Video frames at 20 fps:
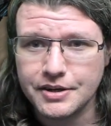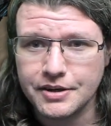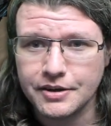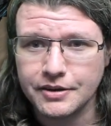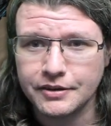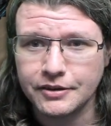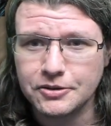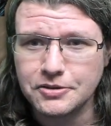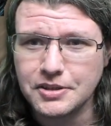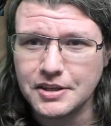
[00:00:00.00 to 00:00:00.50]
And it
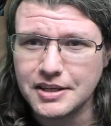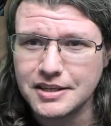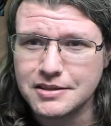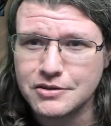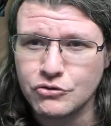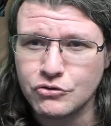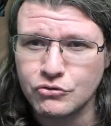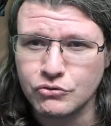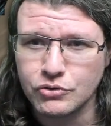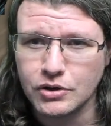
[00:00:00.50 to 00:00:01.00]
looks like it's
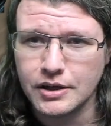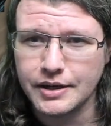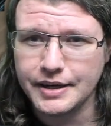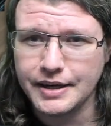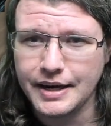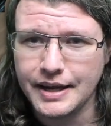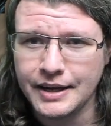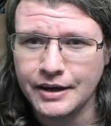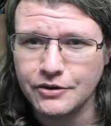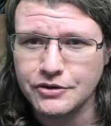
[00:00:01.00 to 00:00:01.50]
drawing
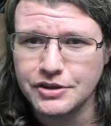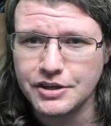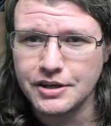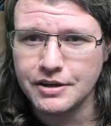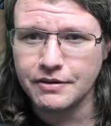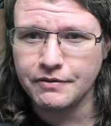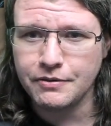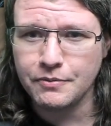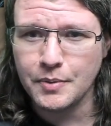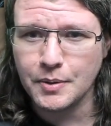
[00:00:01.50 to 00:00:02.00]
energy. If
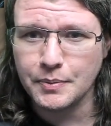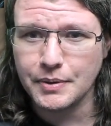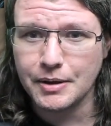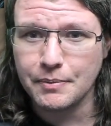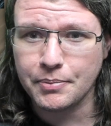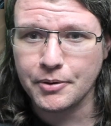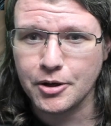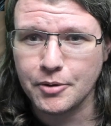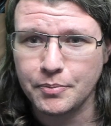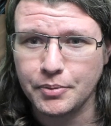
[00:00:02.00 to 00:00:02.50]
you remember that
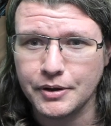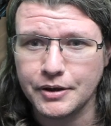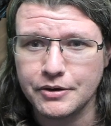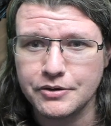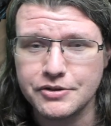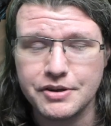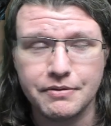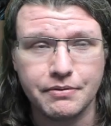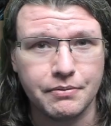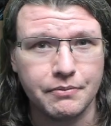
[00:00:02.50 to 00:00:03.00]
purple
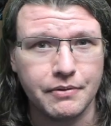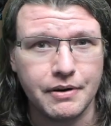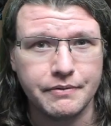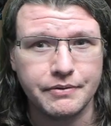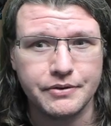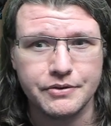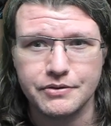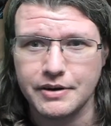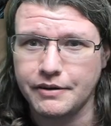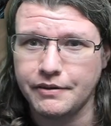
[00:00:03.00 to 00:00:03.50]
energy from
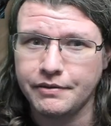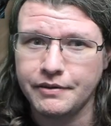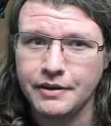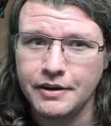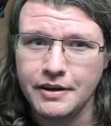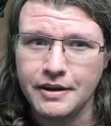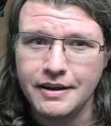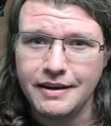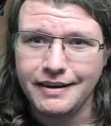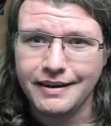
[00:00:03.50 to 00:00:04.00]
Revendreth,
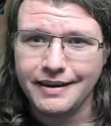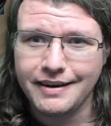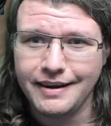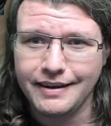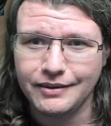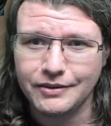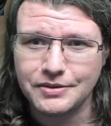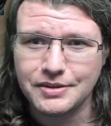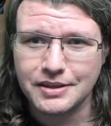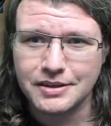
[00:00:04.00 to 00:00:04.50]
kind of
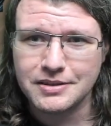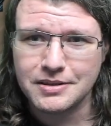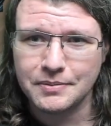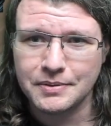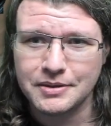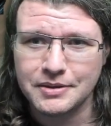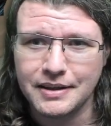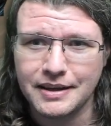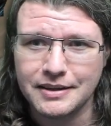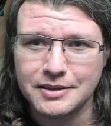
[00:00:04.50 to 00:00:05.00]
looks like some of
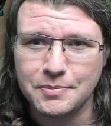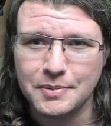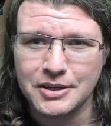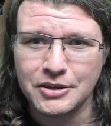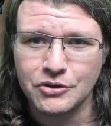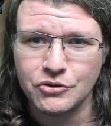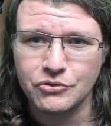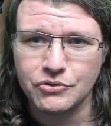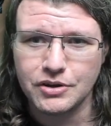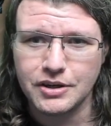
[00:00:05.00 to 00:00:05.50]
that's being
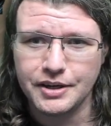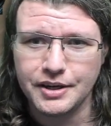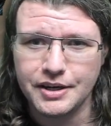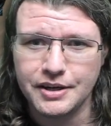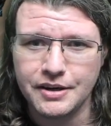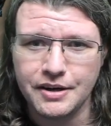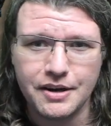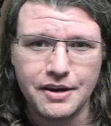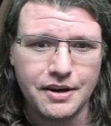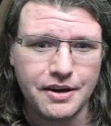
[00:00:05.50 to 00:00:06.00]
drawn
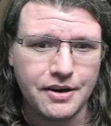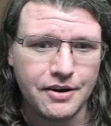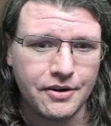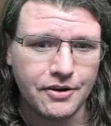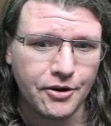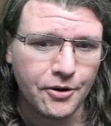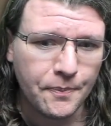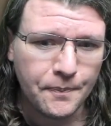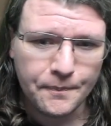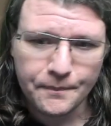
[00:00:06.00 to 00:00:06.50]
in
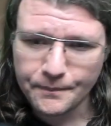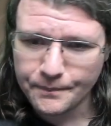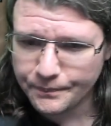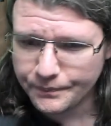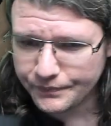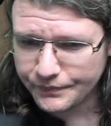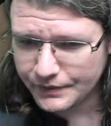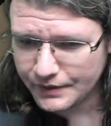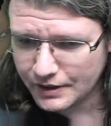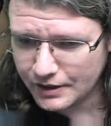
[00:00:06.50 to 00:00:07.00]
here
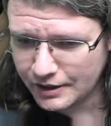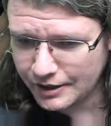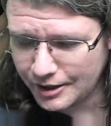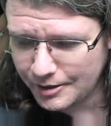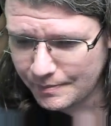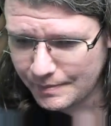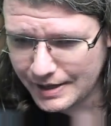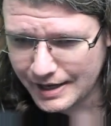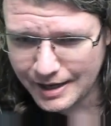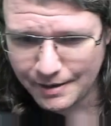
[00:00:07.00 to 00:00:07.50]
on the
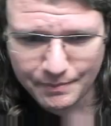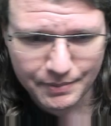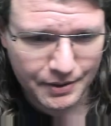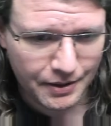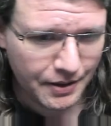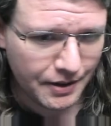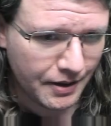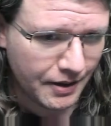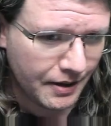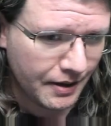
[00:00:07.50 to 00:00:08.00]
map.
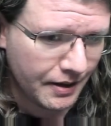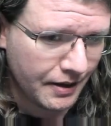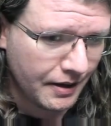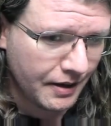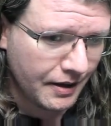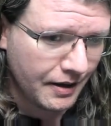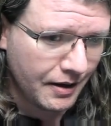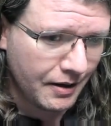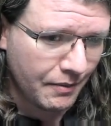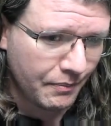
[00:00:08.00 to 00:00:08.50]

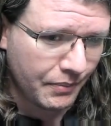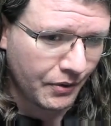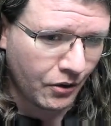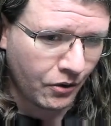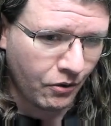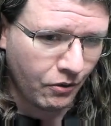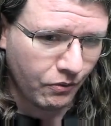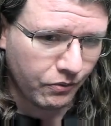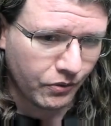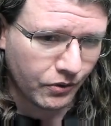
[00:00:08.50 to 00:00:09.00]

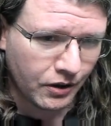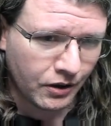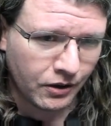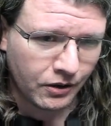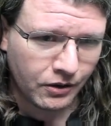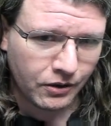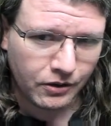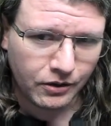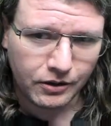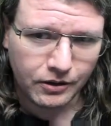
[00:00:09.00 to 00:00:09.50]

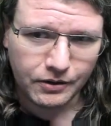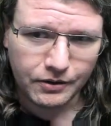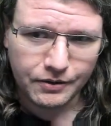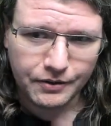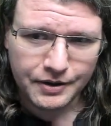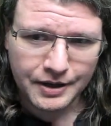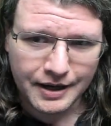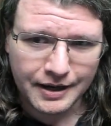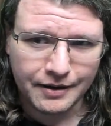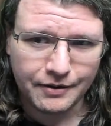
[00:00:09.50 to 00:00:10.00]
Overall,
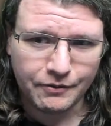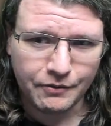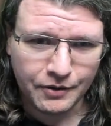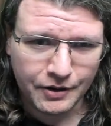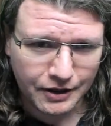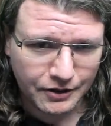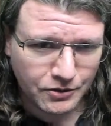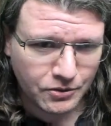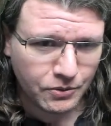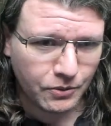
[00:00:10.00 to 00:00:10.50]
yeah, we
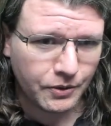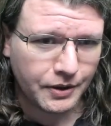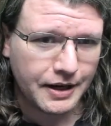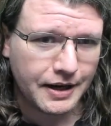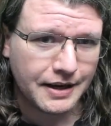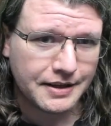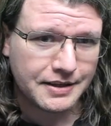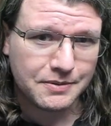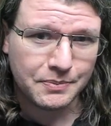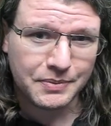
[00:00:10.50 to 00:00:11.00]
got
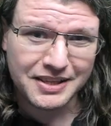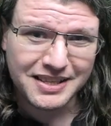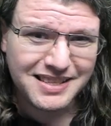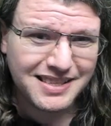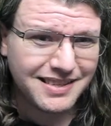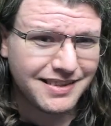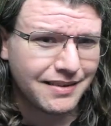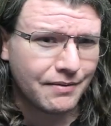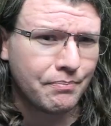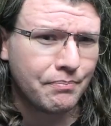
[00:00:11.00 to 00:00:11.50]
Torghast, but this is
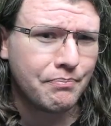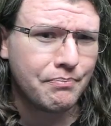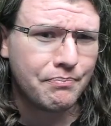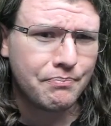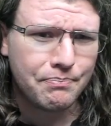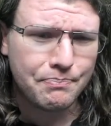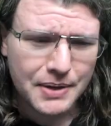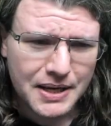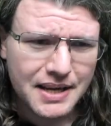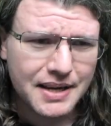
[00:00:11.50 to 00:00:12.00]
a
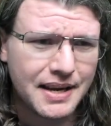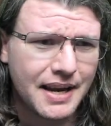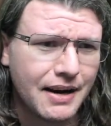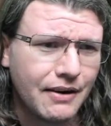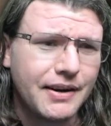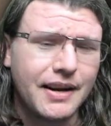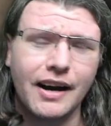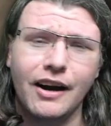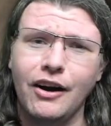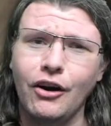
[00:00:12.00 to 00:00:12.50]
big
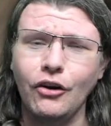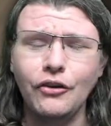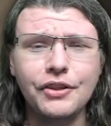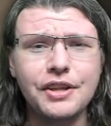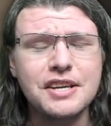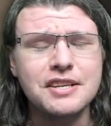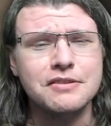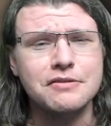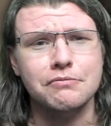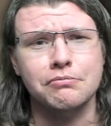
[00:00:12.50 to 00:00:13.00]
area. All
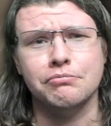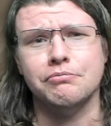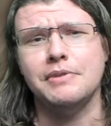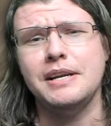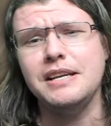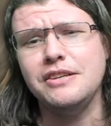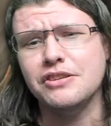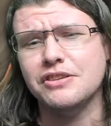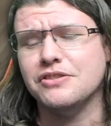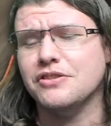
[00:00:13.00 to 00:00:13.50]
these
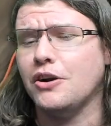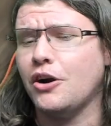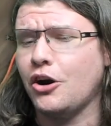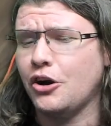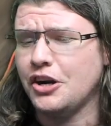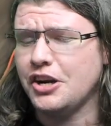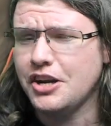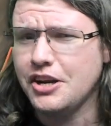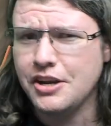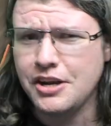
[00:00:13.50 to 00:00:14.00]
regions are
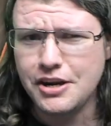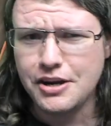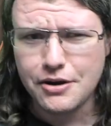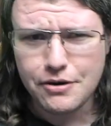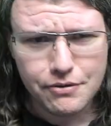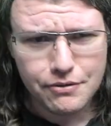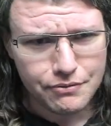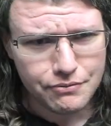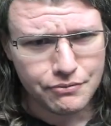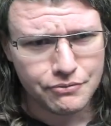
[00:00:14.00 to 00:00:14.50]

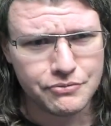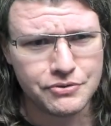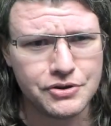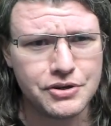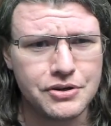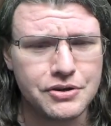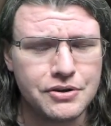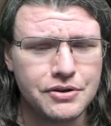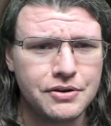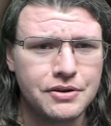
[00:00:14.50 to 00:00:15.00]
huge.